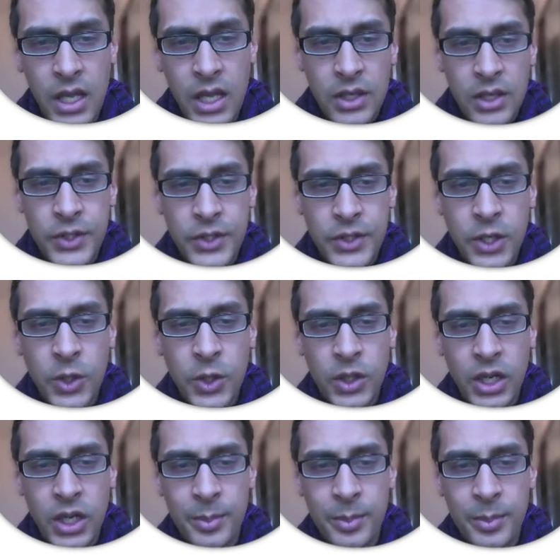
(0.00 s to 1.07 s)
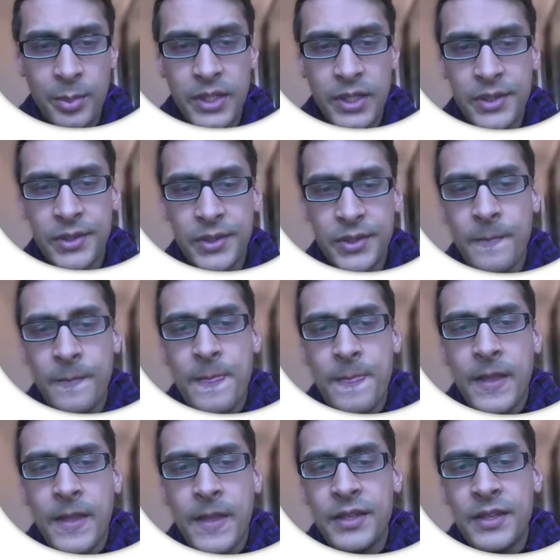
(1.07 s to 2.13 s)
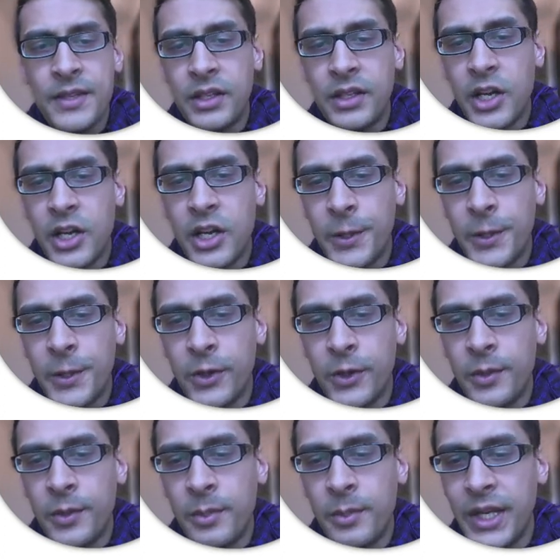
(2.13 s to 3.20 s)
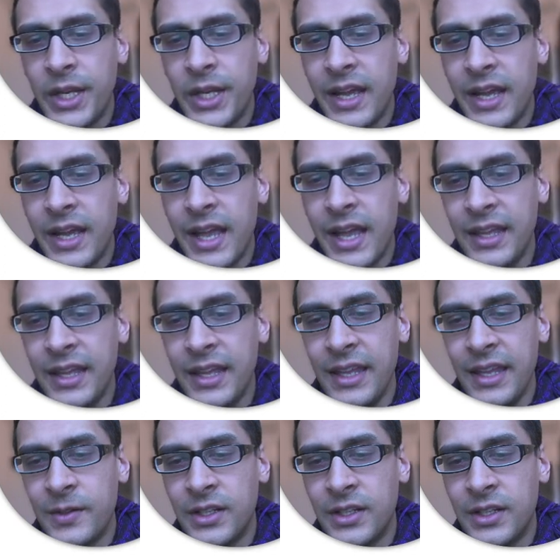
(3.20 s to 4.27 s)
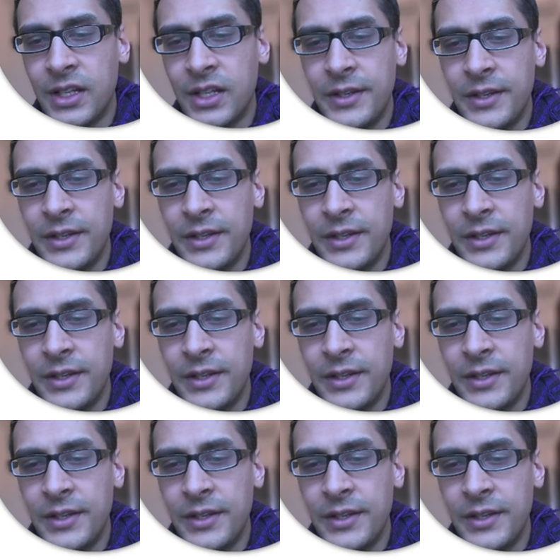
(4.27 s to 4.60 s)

So your compass is going to go on point A of the line.